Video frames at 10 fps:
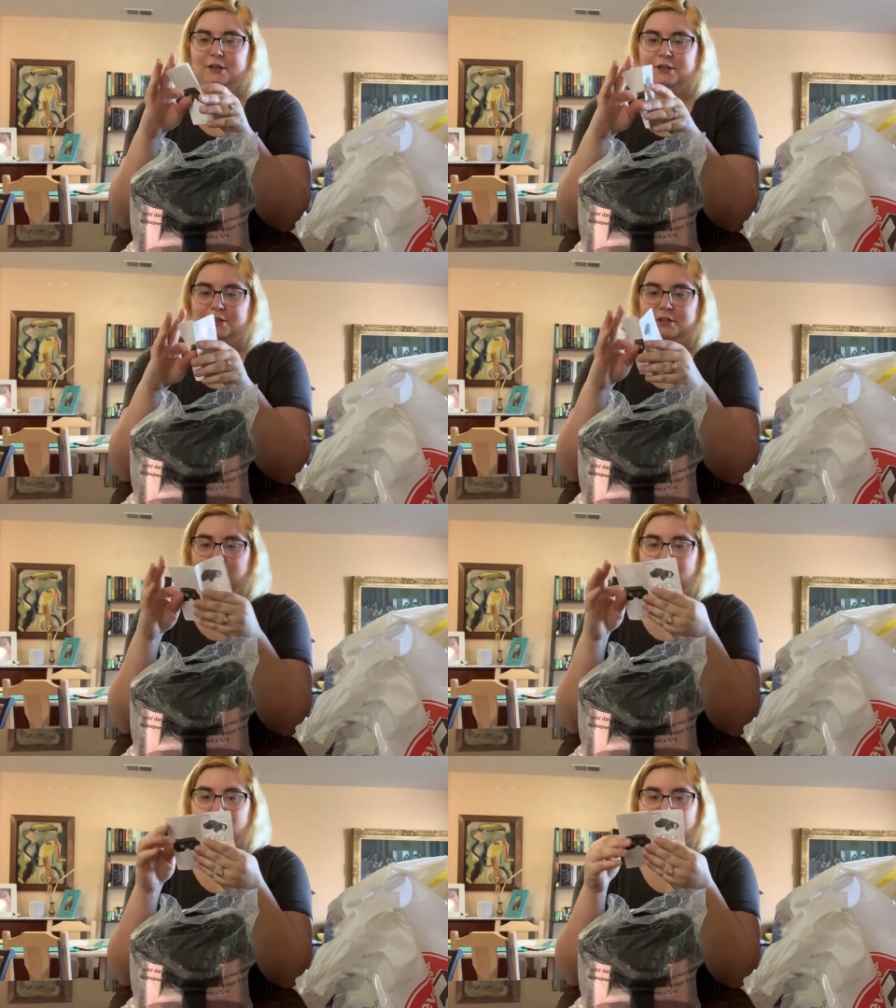
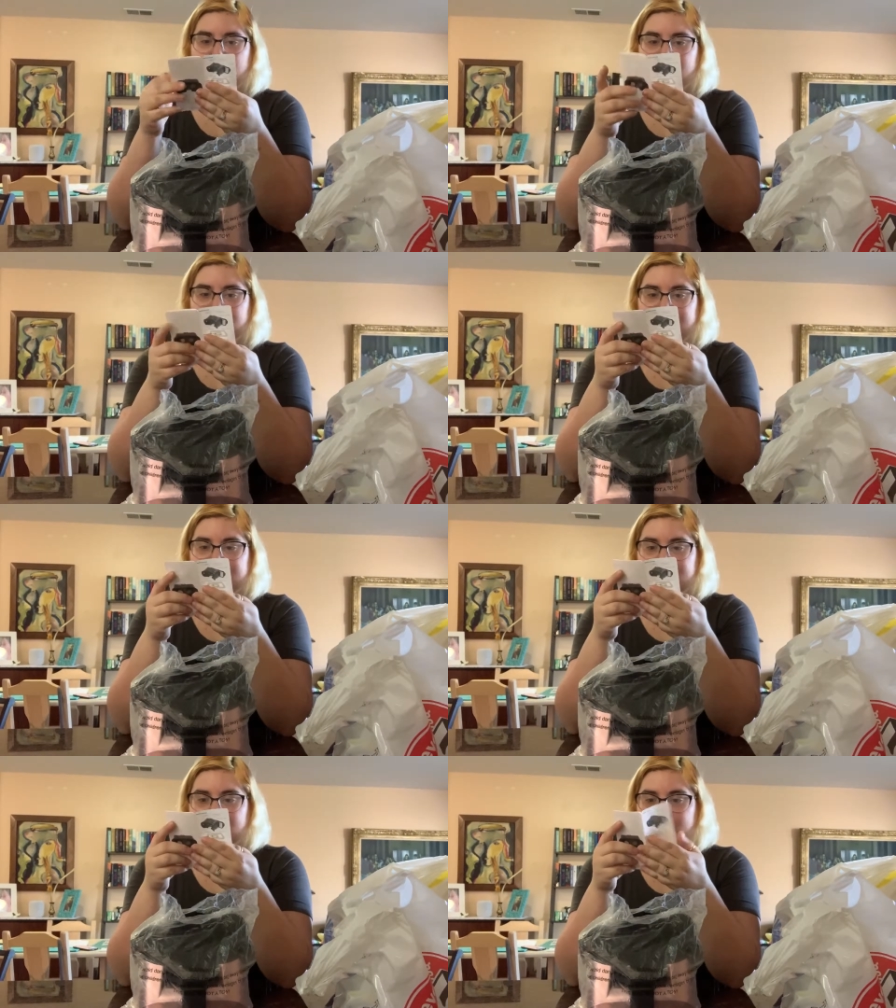So
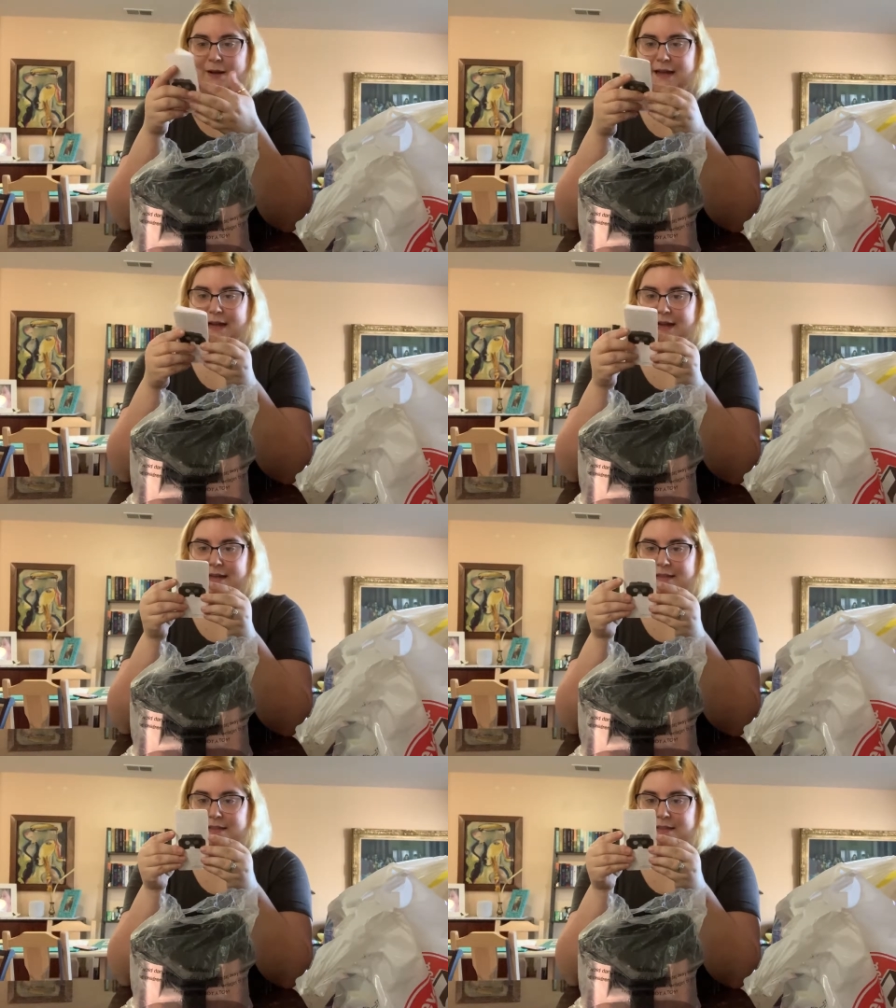let's go ahead.